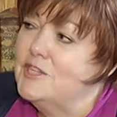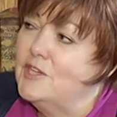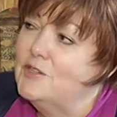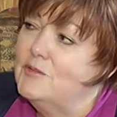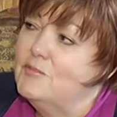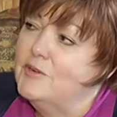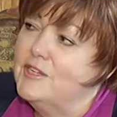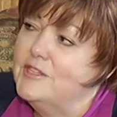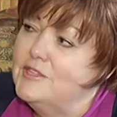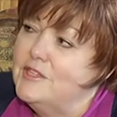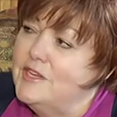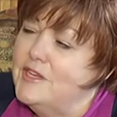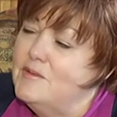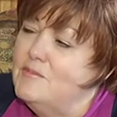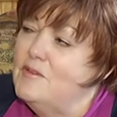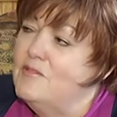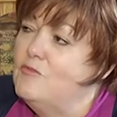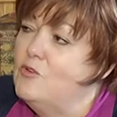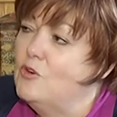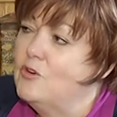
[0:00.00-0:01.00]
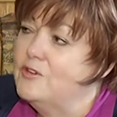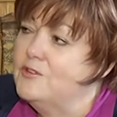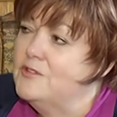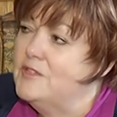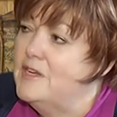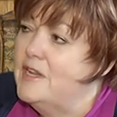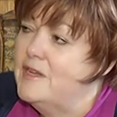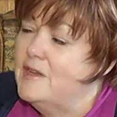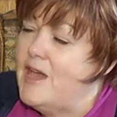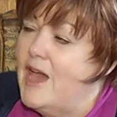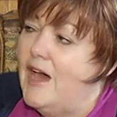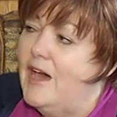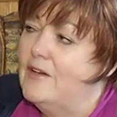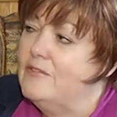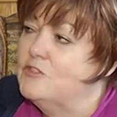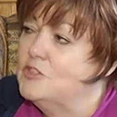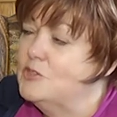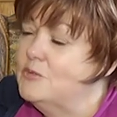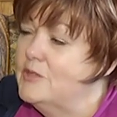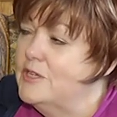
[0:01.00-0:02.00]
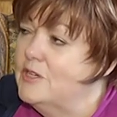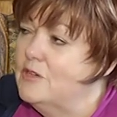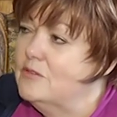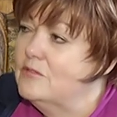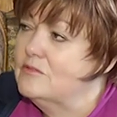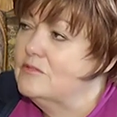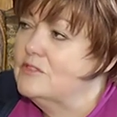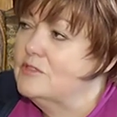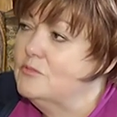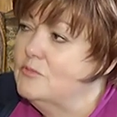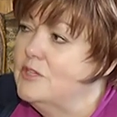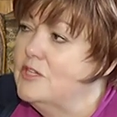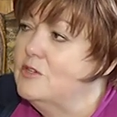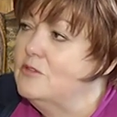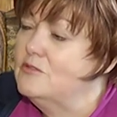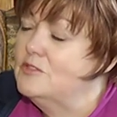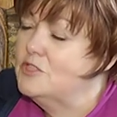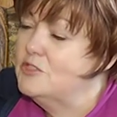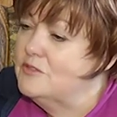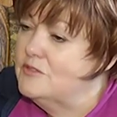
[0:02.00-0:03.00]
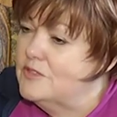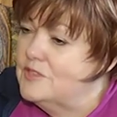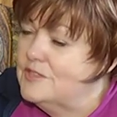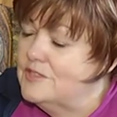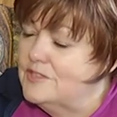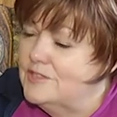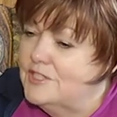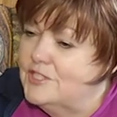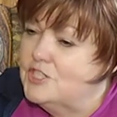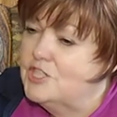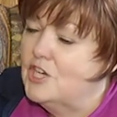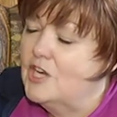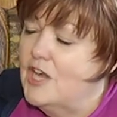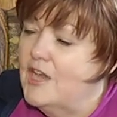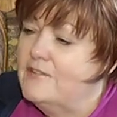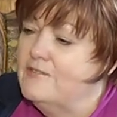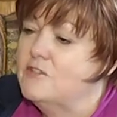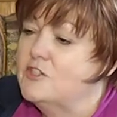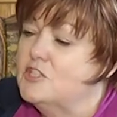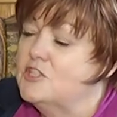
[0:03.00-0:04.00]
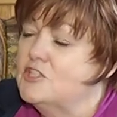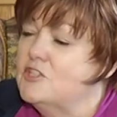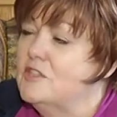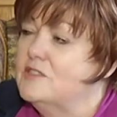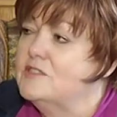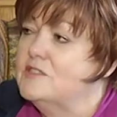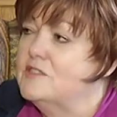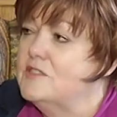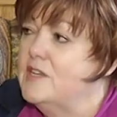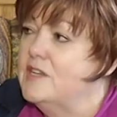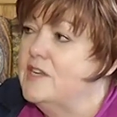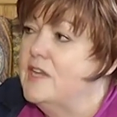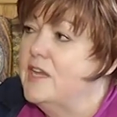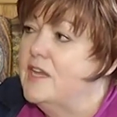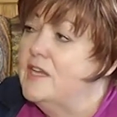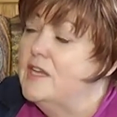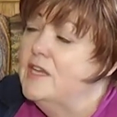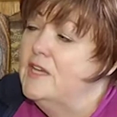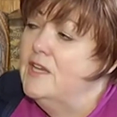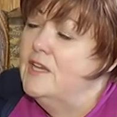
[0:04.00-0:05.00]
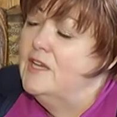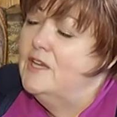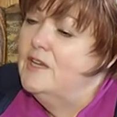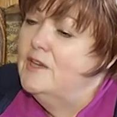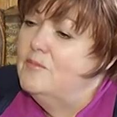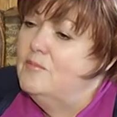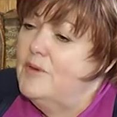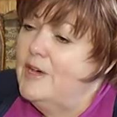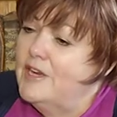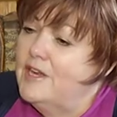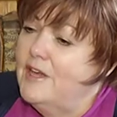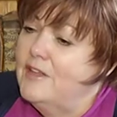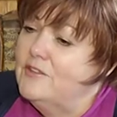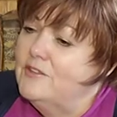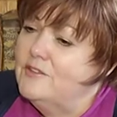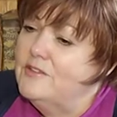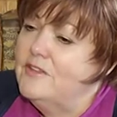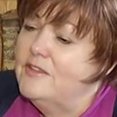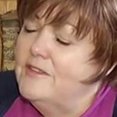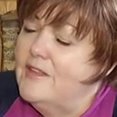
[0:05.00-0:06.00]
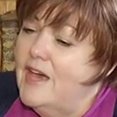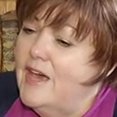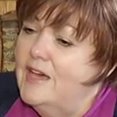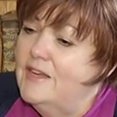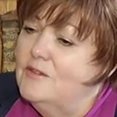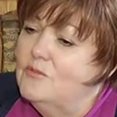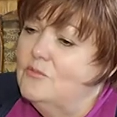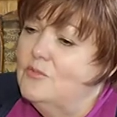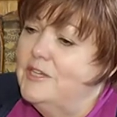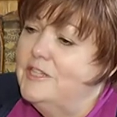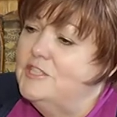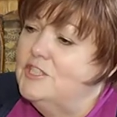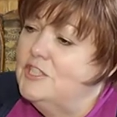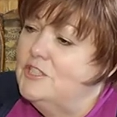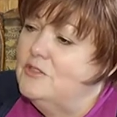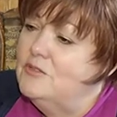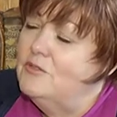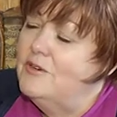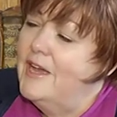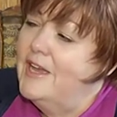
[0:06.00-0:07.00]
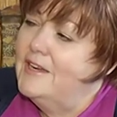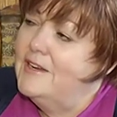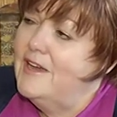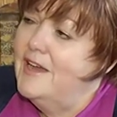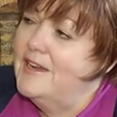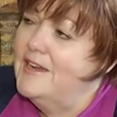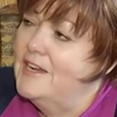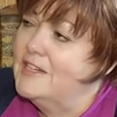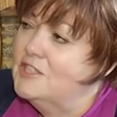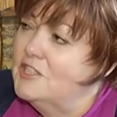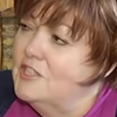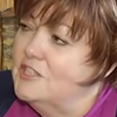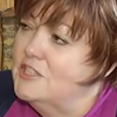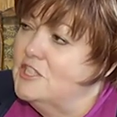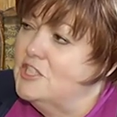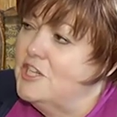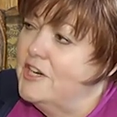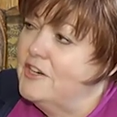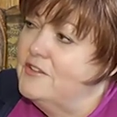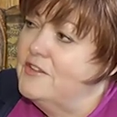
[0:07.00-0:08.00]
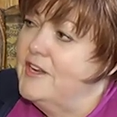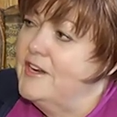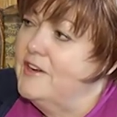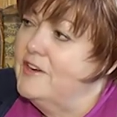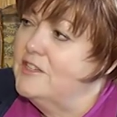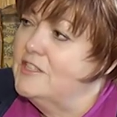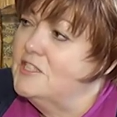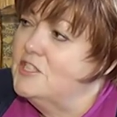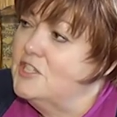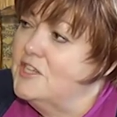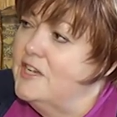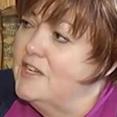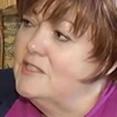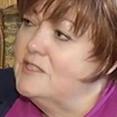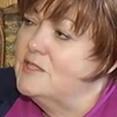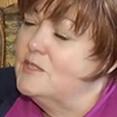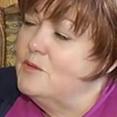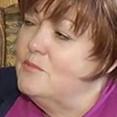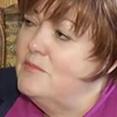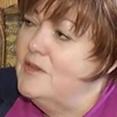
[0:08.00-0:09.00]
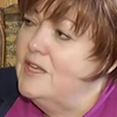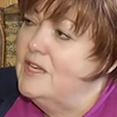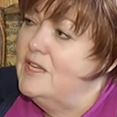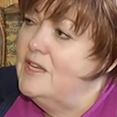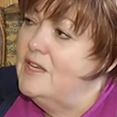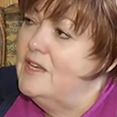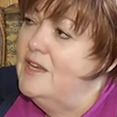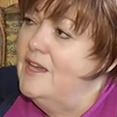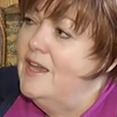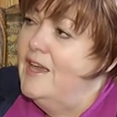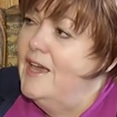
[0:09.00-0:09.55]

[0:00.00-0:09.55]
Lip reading: celebrate the day before or the day after. We don't do the July 1st on Sunday. But other than that, we do. And I actually chair the Heritage Days Committee.